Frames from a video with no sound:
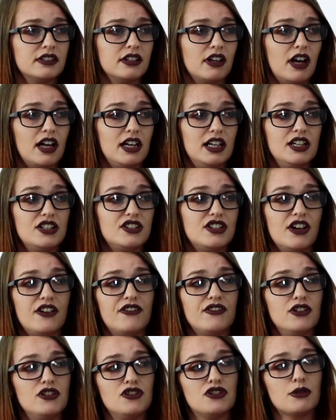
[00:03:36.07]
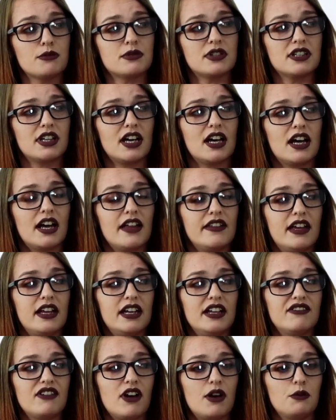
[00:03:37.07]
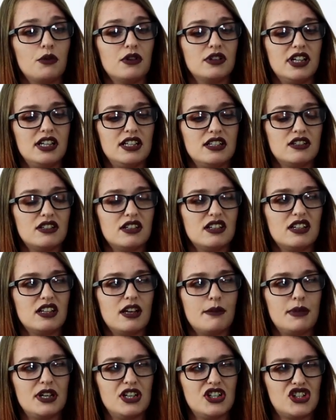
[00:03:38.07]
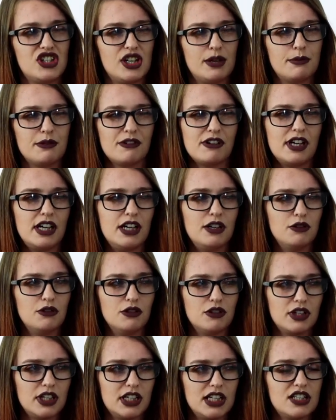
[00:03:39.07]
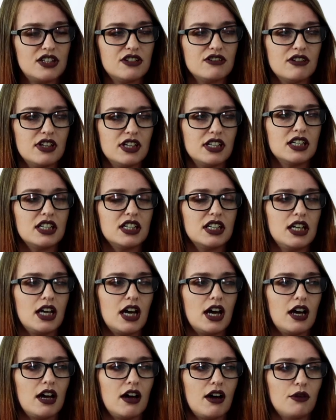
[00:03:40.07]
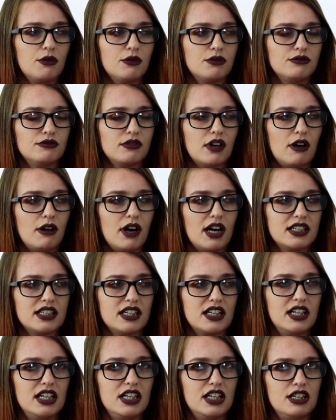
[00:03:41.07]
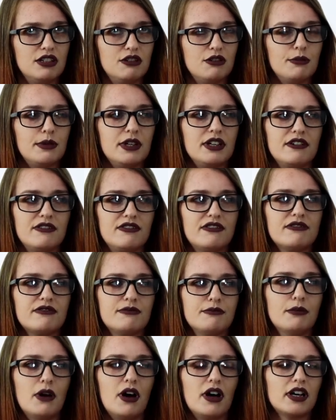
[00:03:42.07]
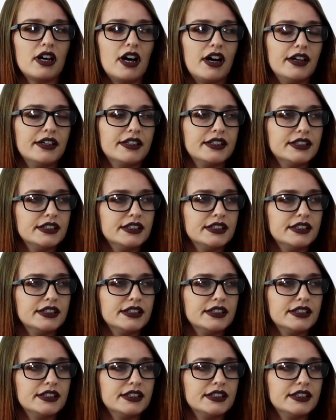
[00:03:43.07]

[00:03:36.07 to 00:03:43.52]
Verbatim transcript: like literally a few drops of that, and then if I want it a bit shimmery or glittery, then yeah, I'll, I'll add a little bit of mica.